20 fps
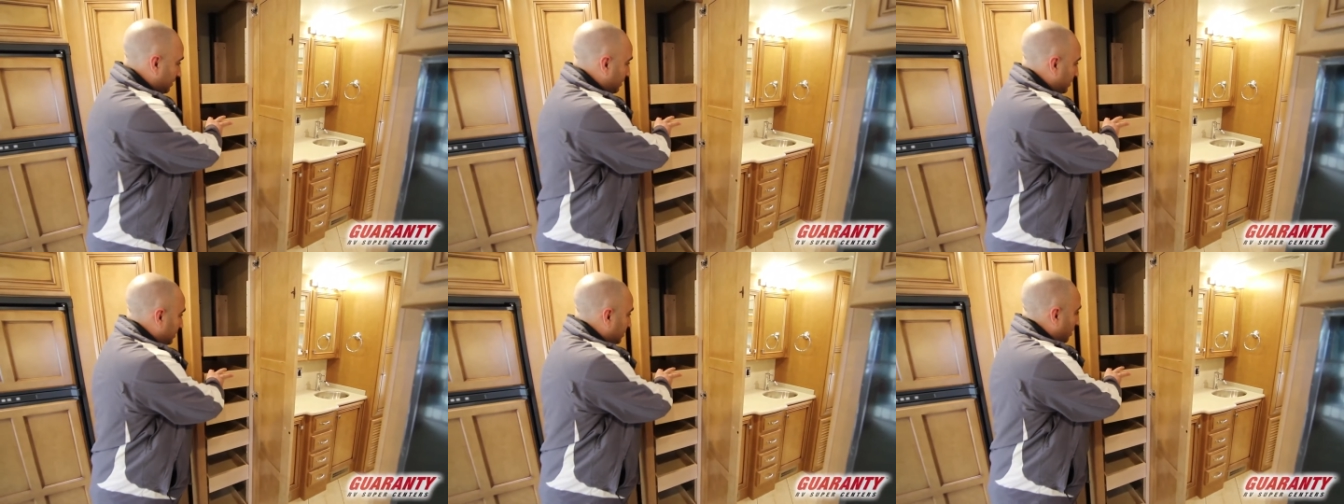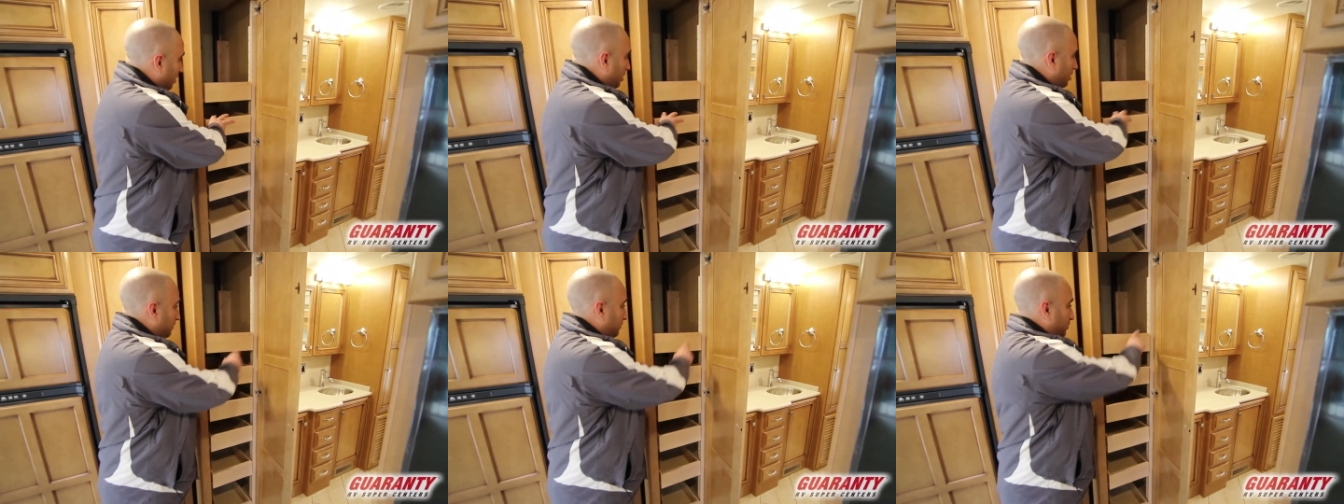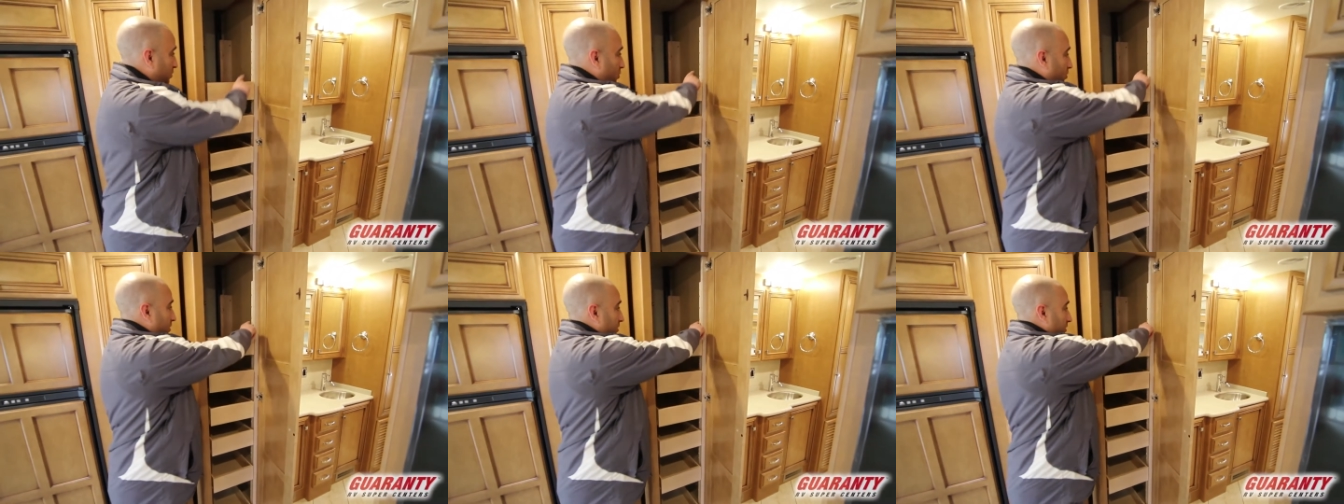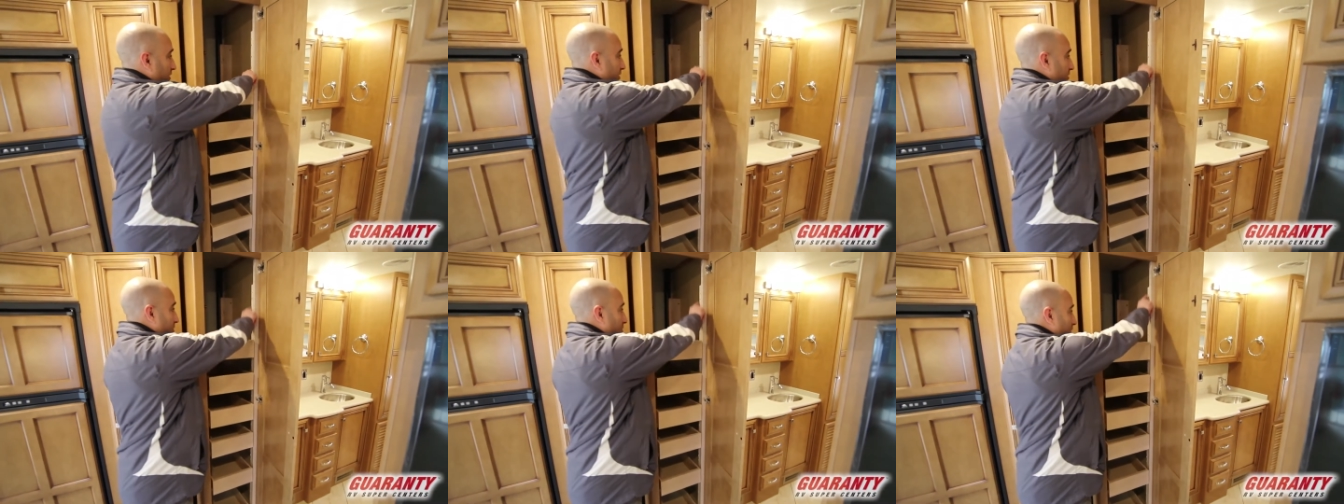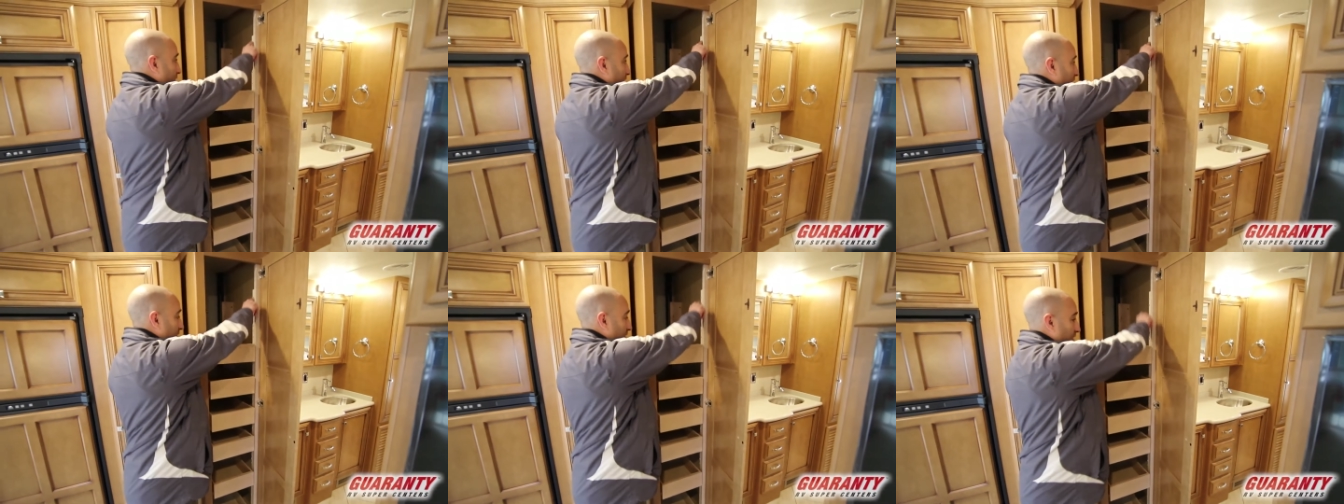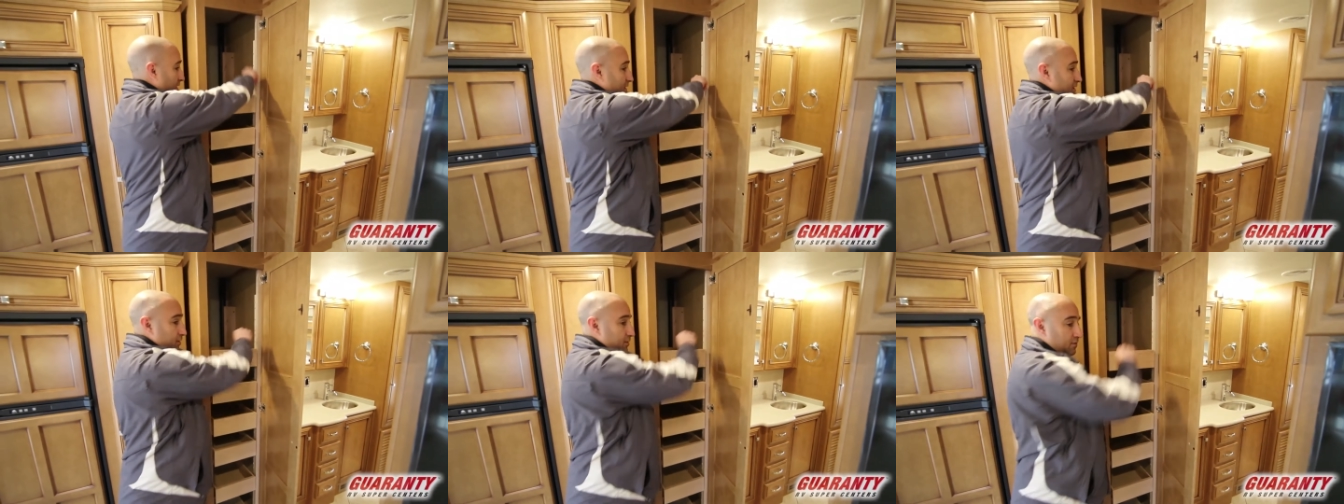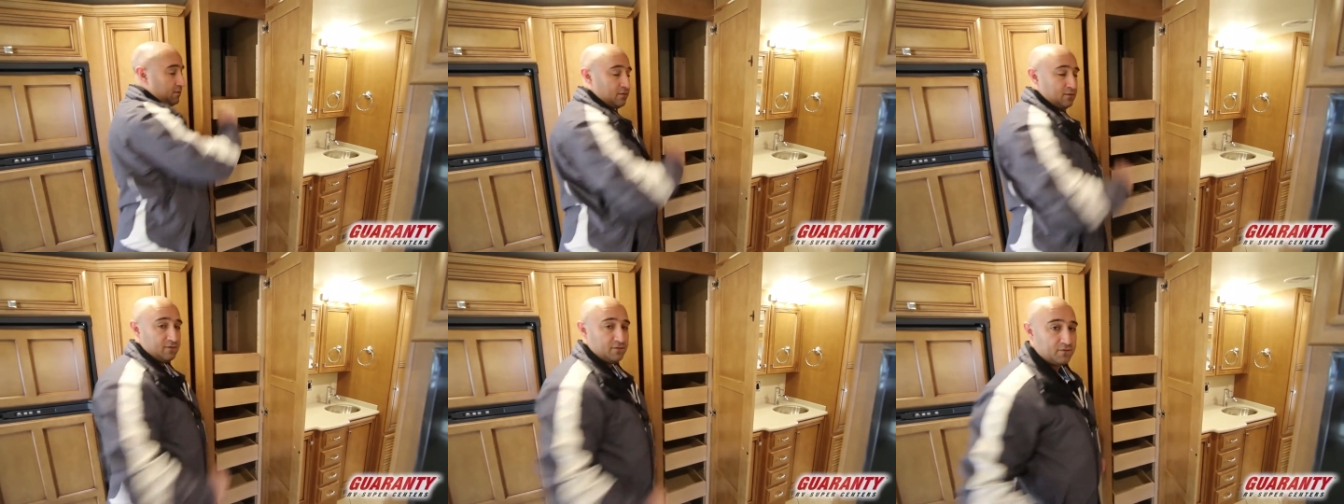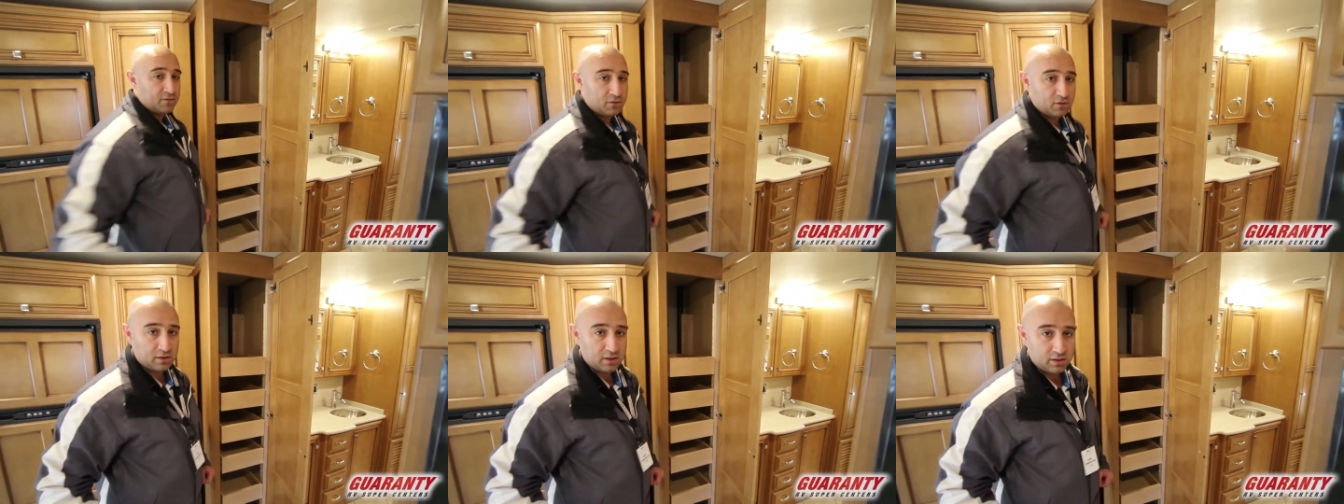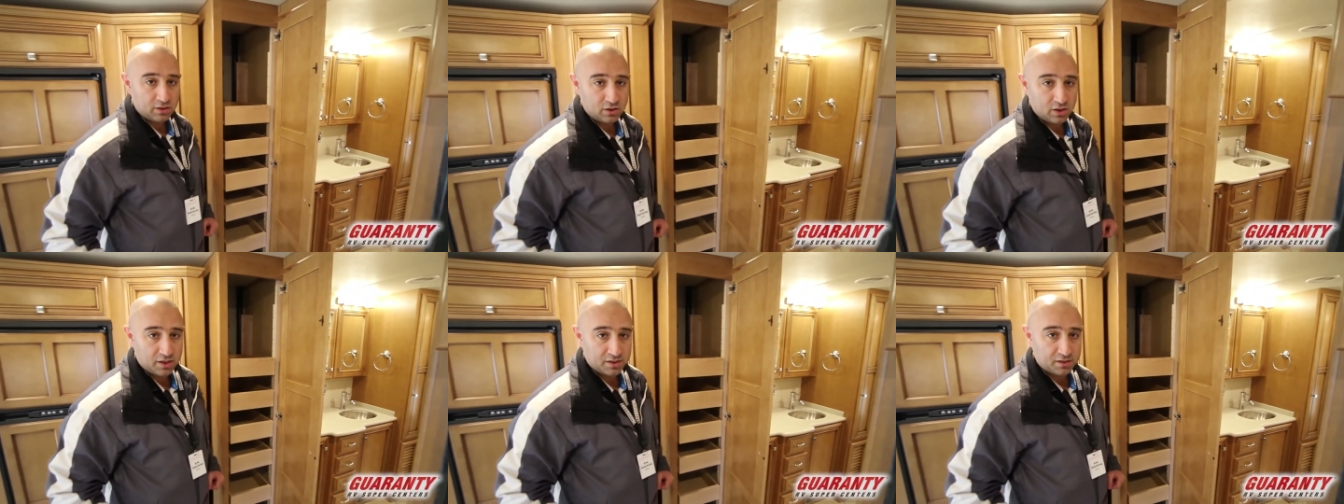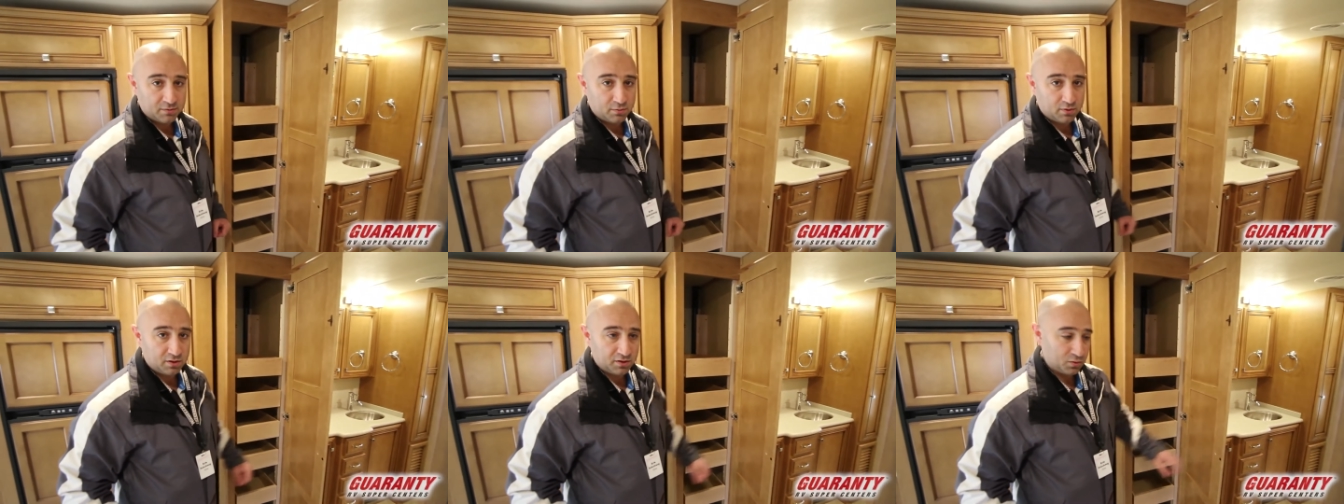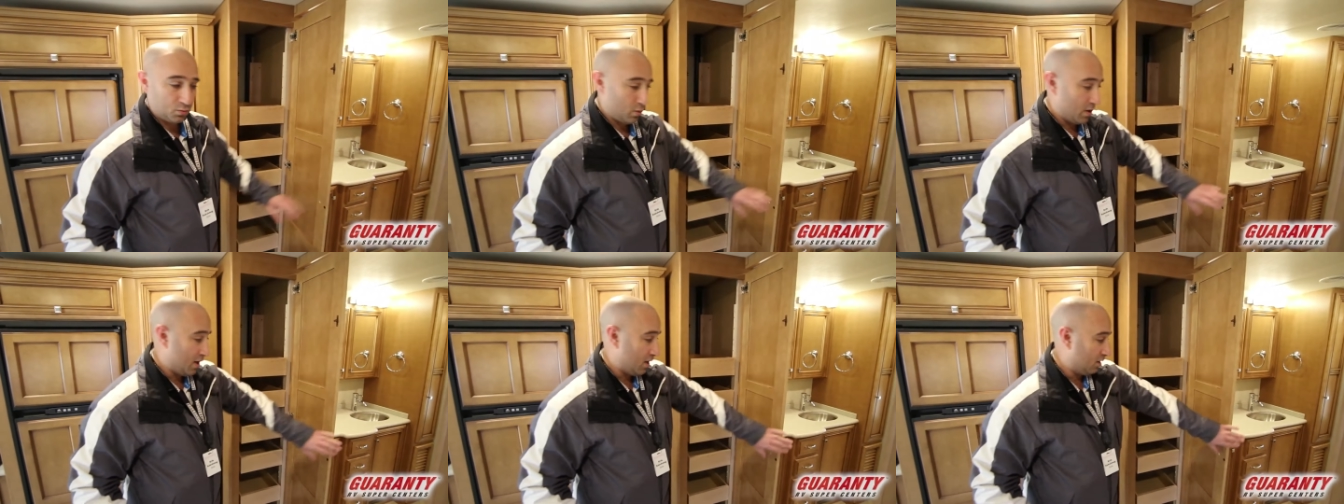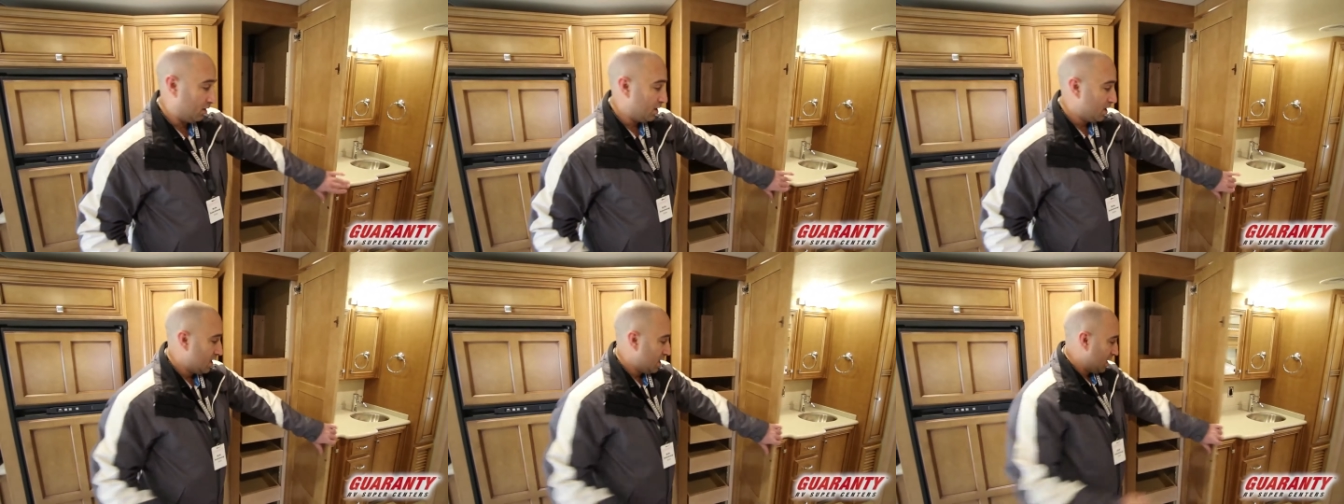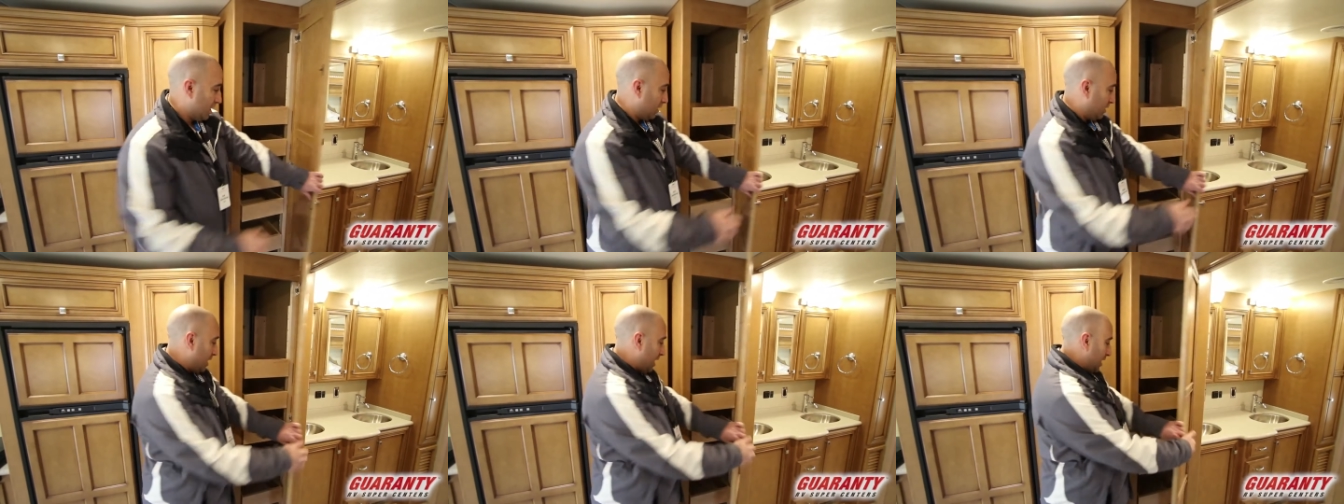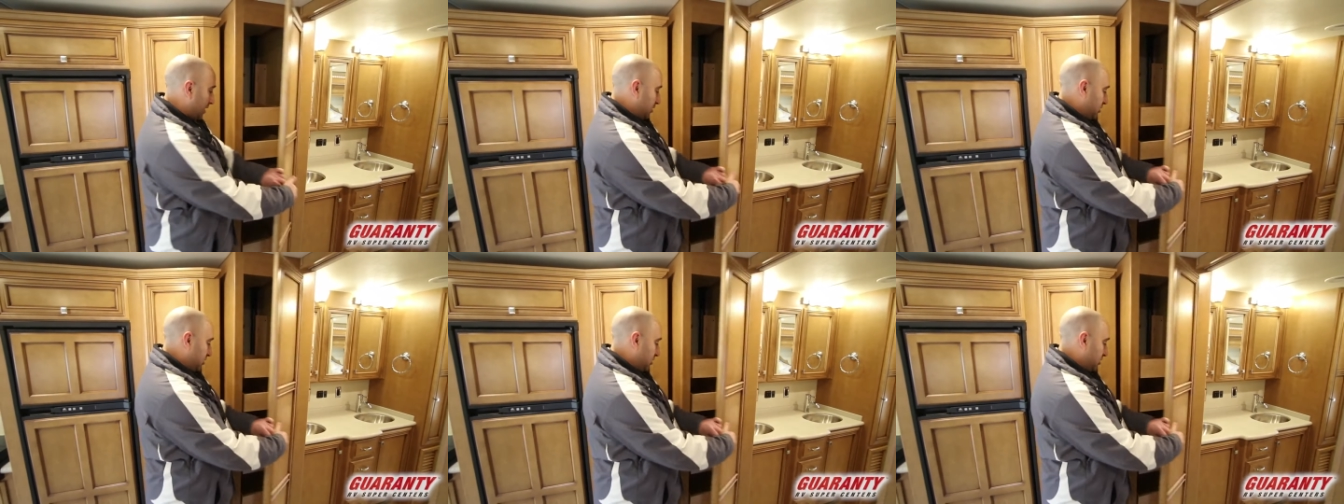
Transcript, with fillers: These are, of course, as you can see, fully adjustable as well. Not